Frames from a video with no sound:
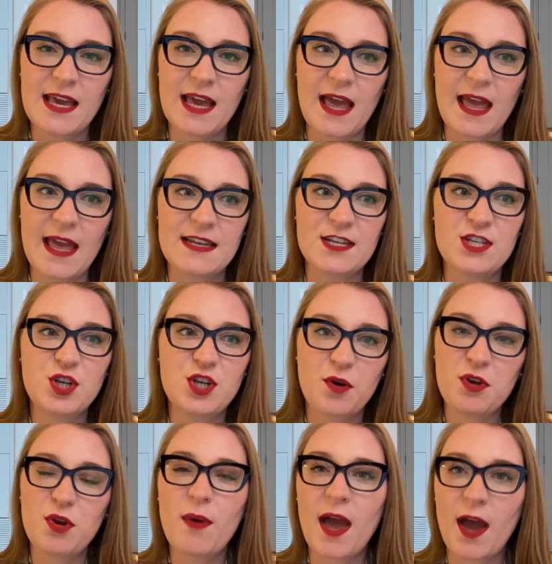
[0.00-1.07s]
and show
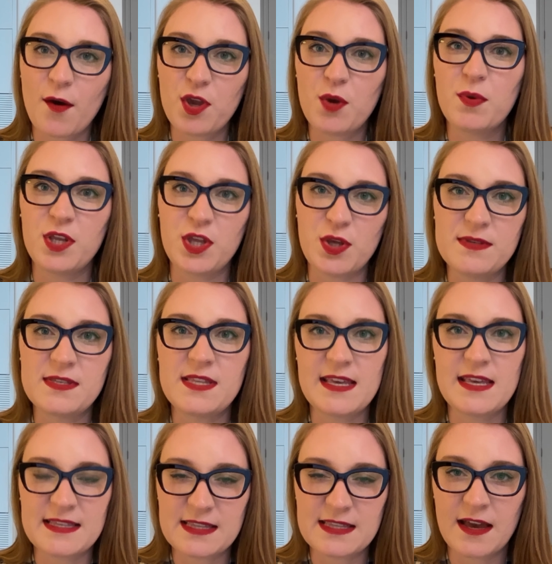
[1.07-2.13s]
you how you would use
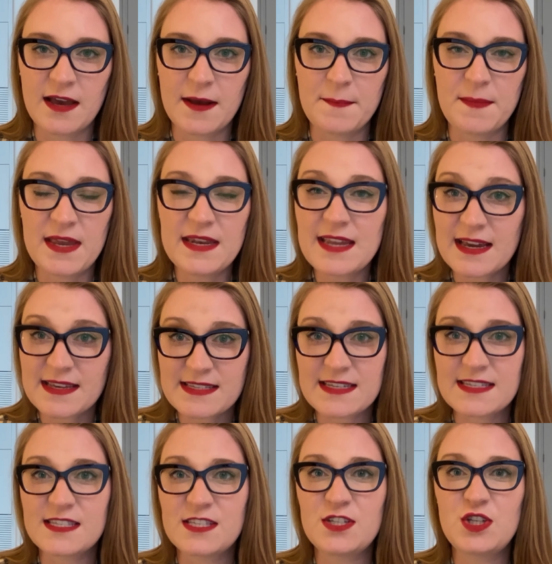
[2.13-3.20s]
the
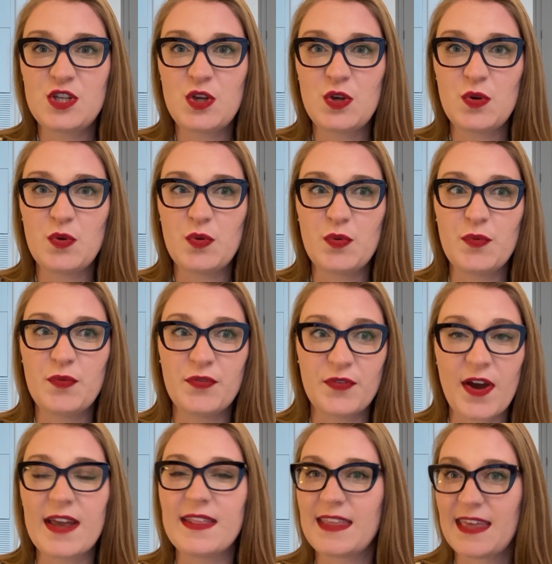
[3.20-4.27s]
indexes to
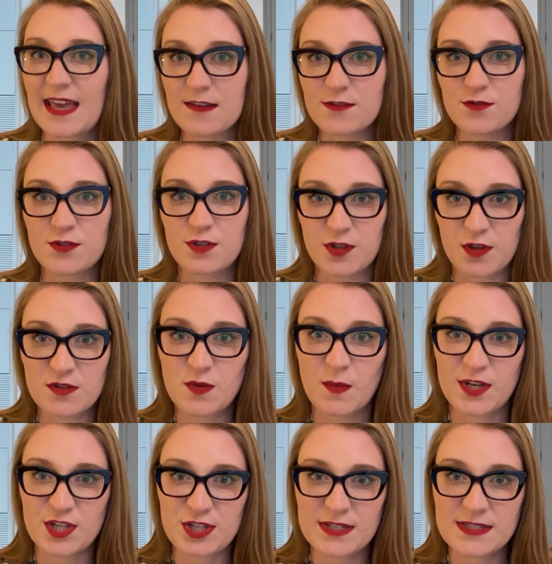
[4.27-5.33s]
find the answers to those
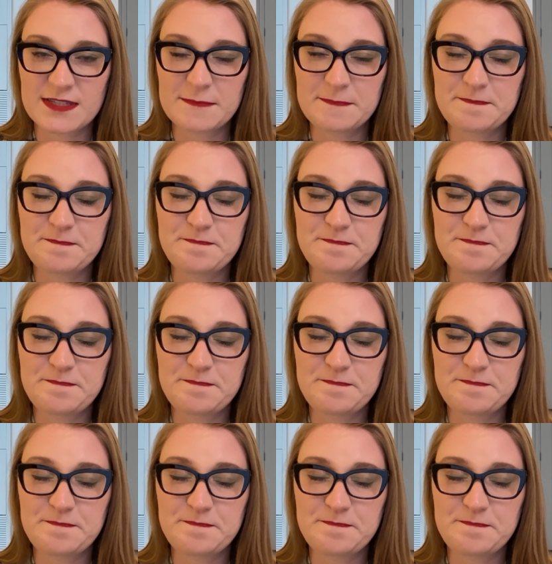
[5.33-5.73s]
questions.